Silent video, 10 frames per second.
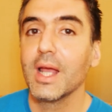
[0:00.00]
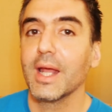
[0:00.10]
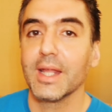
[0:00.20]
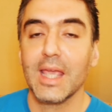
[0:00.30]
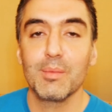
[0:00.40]
and
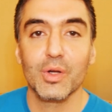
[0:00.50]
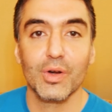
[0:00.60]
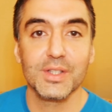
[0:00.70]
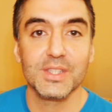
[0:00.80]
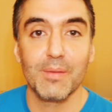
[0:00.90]
I came
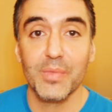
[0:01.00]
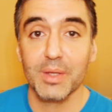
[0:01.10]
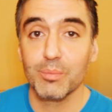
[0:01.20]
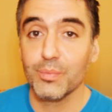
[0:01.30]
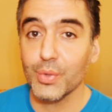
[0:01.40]
across
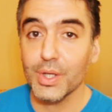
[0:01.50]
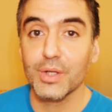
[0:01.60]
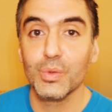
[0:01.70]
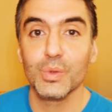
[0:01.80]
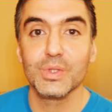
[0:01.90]
something pretty
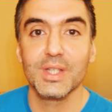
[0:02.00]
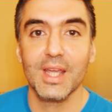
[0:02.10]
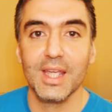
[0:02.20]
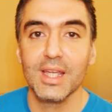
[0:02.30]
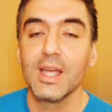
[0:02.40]
cool
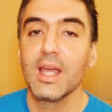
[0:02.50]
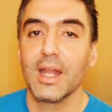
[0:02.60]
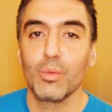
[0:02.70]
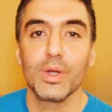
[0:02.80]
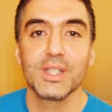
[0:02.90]
today, and
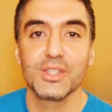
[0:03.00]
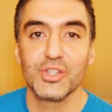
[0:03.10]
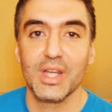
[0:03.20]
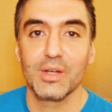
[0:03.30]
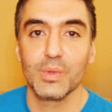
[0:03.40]
I wanted to
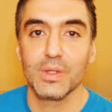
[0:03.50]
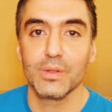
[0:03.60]
share it with